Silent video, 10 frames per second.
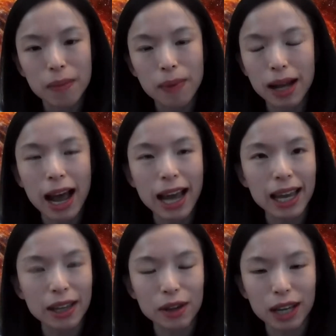but I
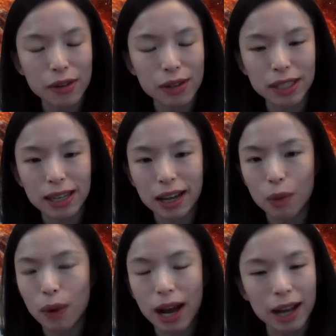cannot guarantee like
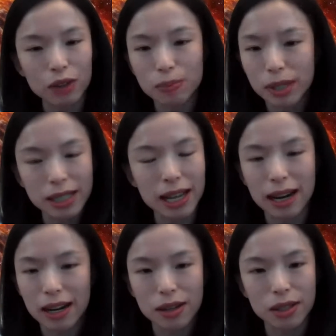100%
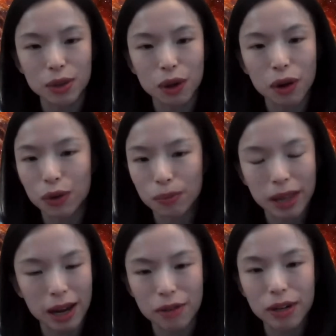there's no
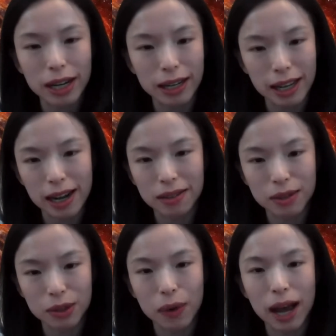human error in that.
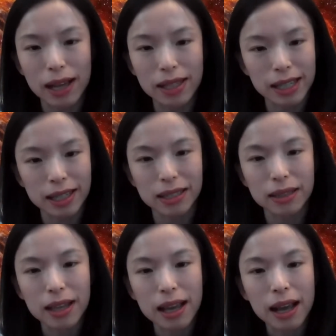So I think
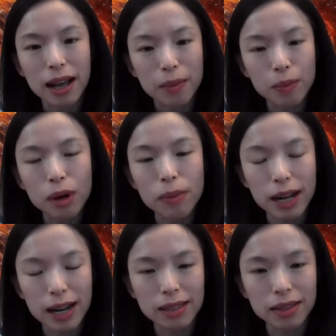probably
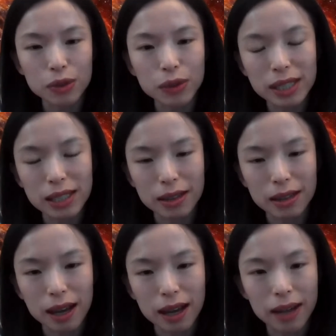that's the reason
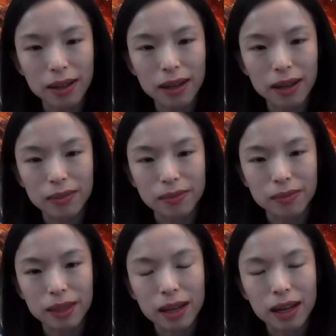
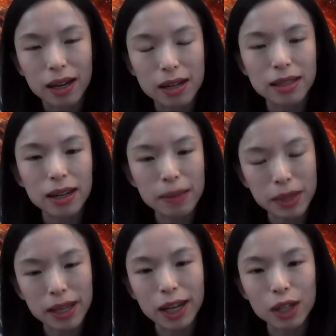there's a
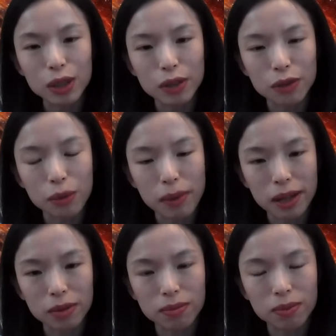limitation for
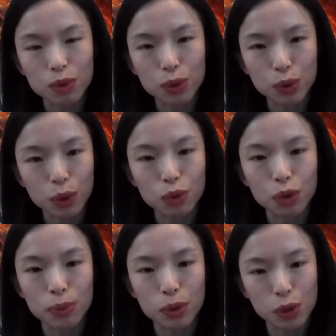my tool
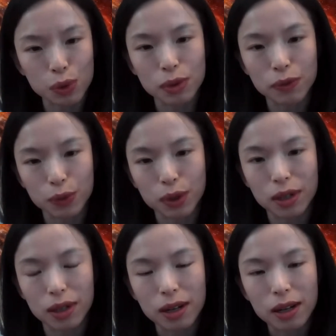to be used for